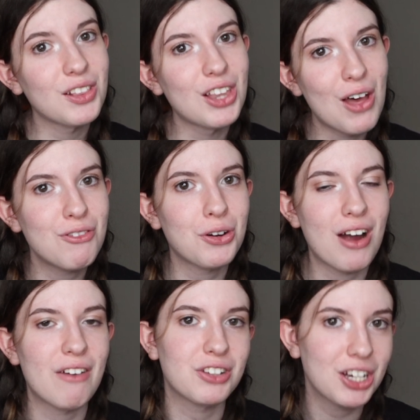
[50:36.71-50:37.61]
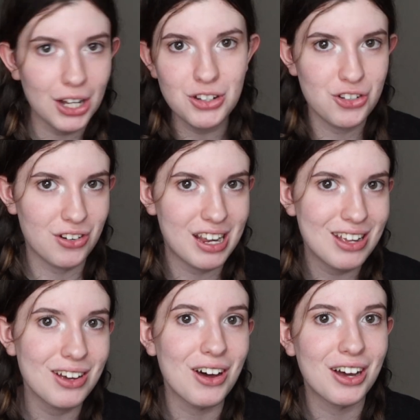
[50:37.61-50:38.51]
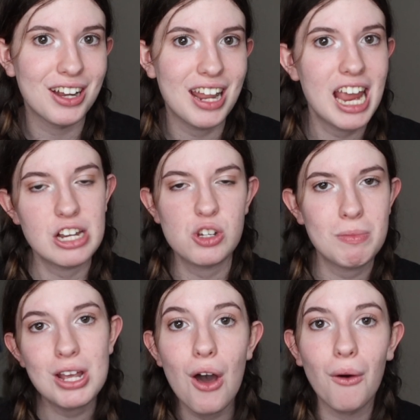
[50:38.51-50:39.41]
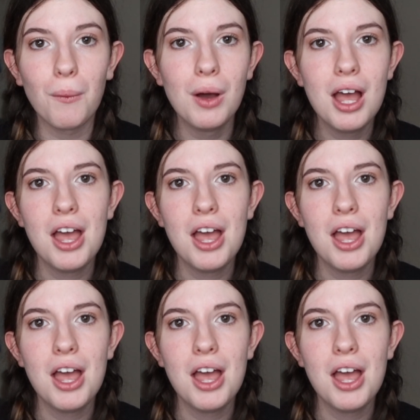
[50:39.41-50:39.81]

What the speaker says: Lovecraft Country on HBO.